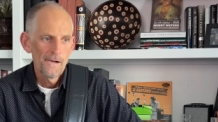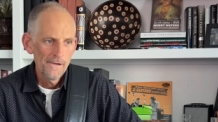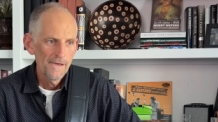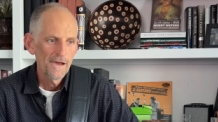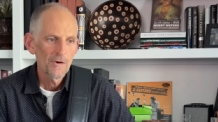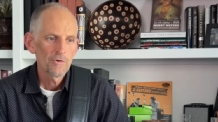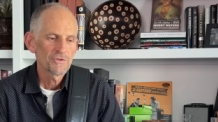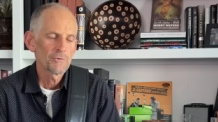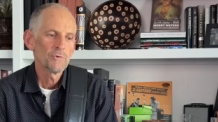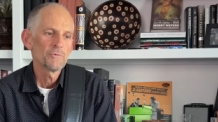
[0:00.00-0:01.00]
Yeah, I'll
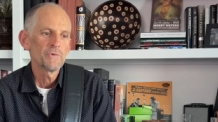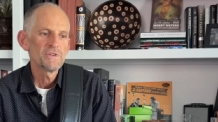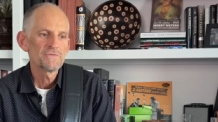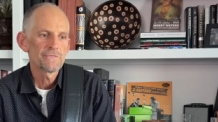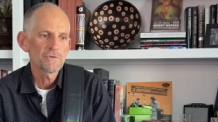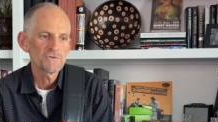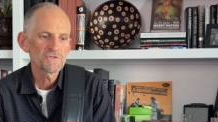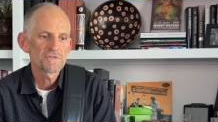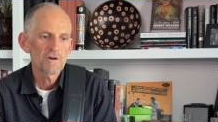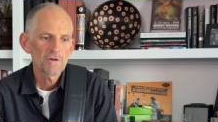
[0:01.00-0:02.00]
say when we first
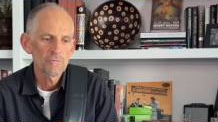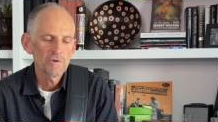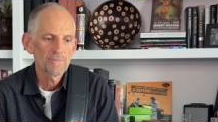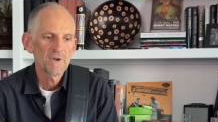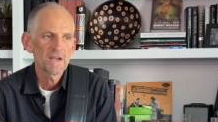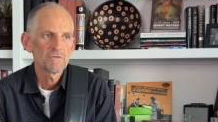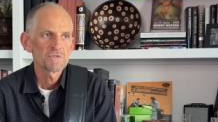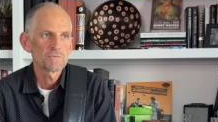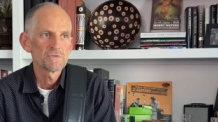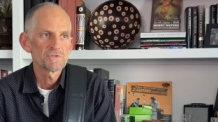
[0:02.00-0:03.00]
started with
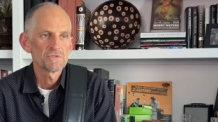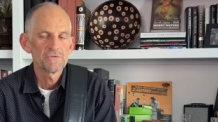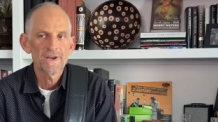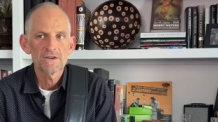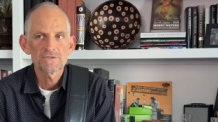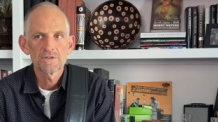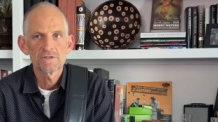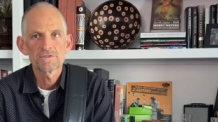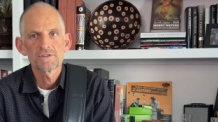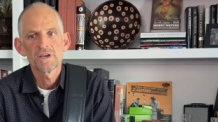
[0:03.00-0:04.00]
Mavis was
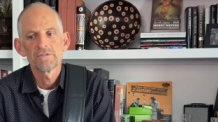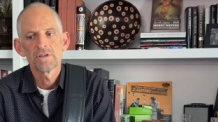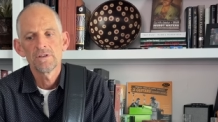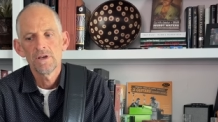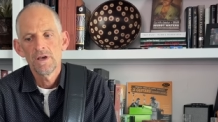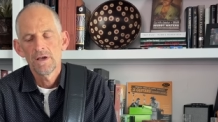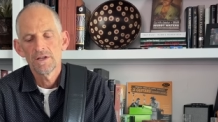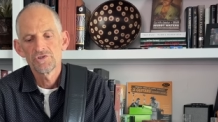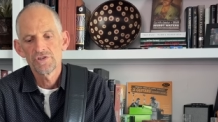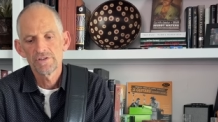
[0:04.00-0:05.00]
2007,
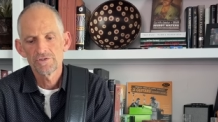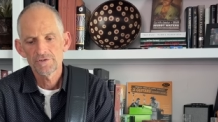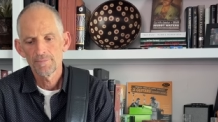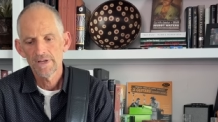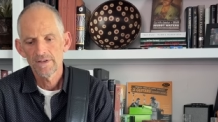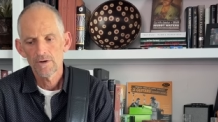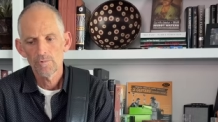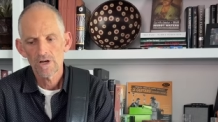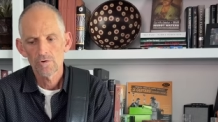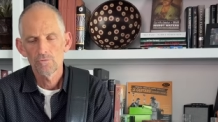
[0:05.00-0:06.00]
and she had just made that
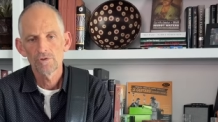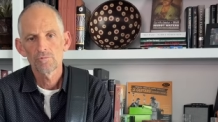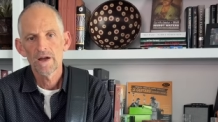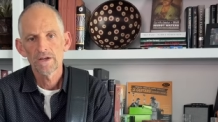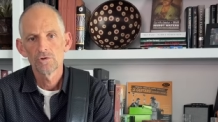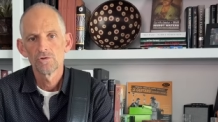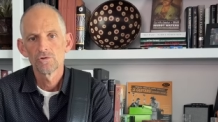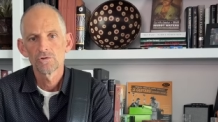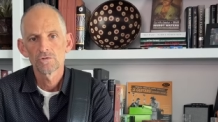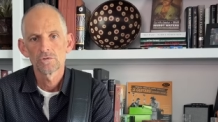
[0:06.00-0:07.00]
record with Ry
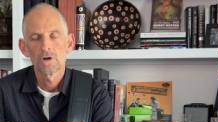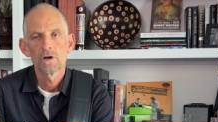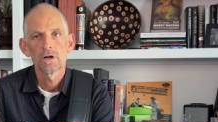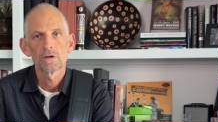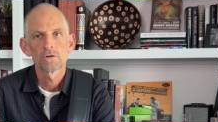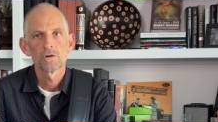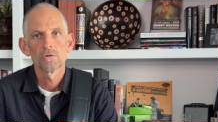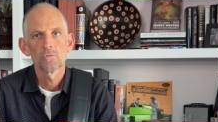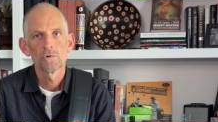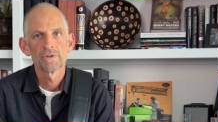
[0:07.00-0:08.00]
Cooder uh,
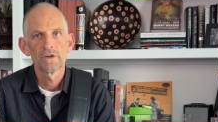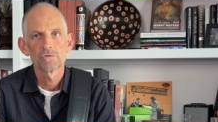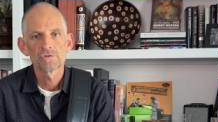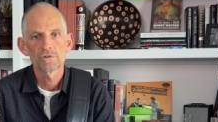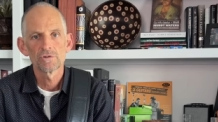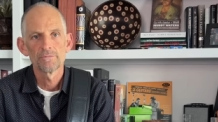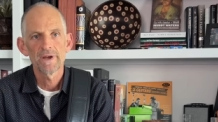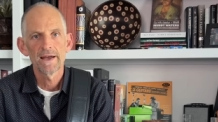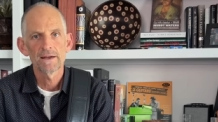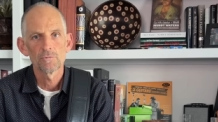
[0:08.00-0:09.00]
called We'll Never Turn
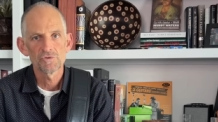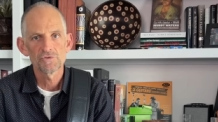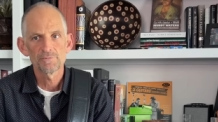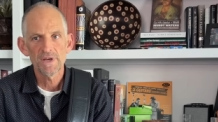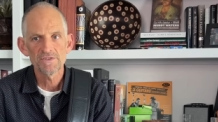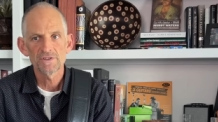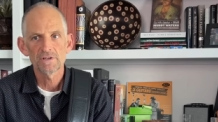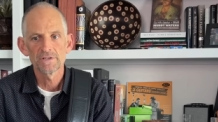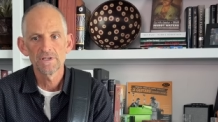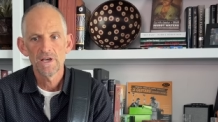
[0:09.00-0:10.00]
Back, which is
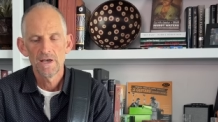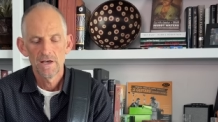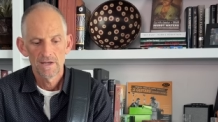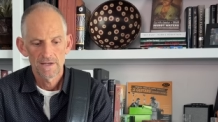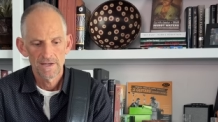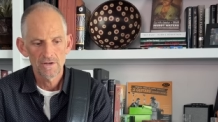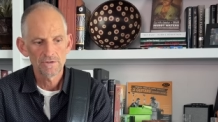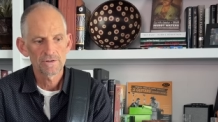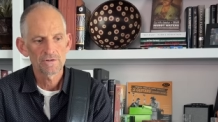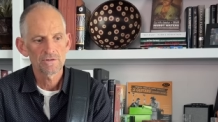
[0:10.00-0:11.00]
basically
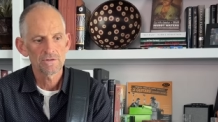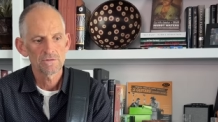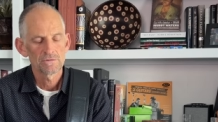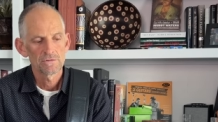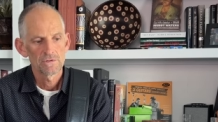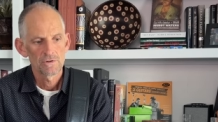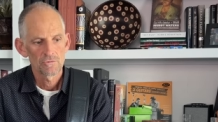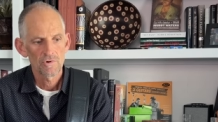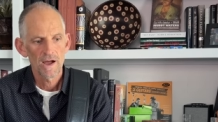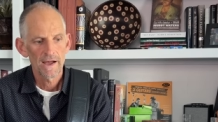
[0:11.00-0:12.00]
Keltner,
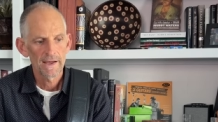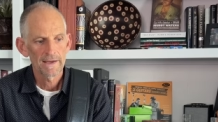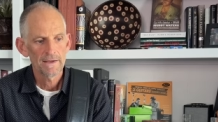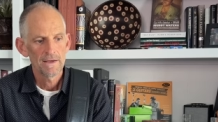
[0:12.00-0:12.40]
Rye,